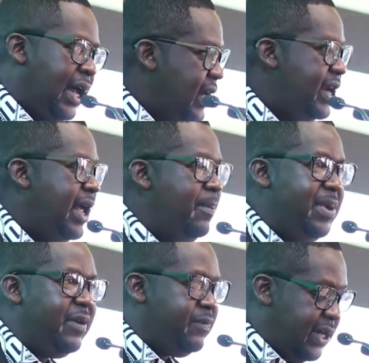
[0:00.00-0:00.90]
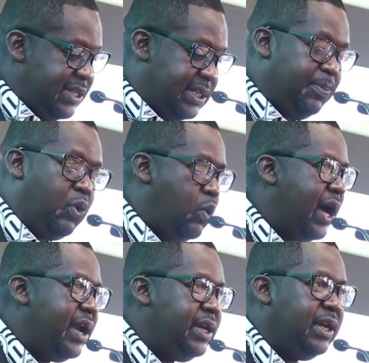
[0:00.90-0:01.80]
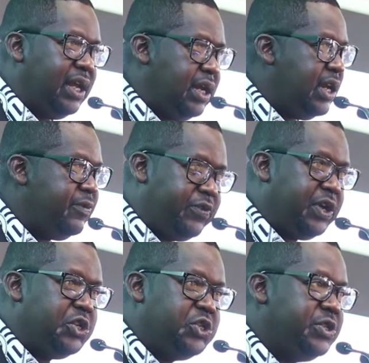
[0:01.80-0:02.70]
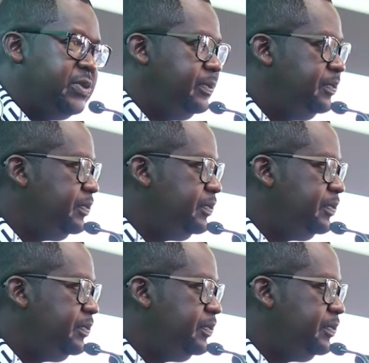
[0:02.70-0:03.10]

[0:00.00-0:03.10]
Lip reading: aliniambia a very simple word in French.